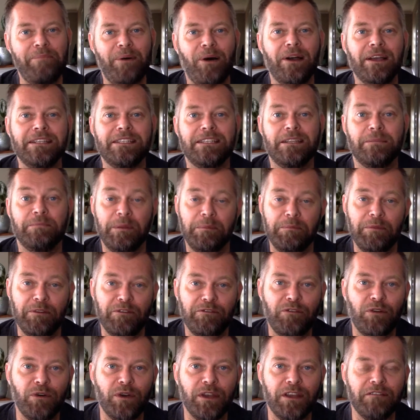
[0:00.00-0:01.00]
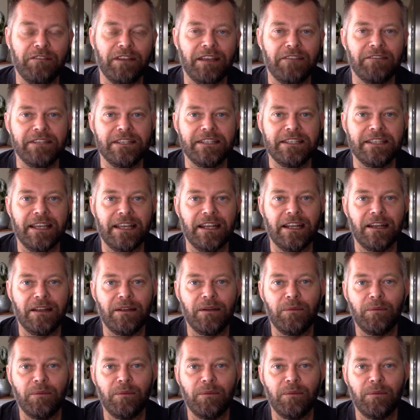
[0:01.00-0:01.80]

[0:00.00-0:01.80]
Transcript: buying something before you've even seen it.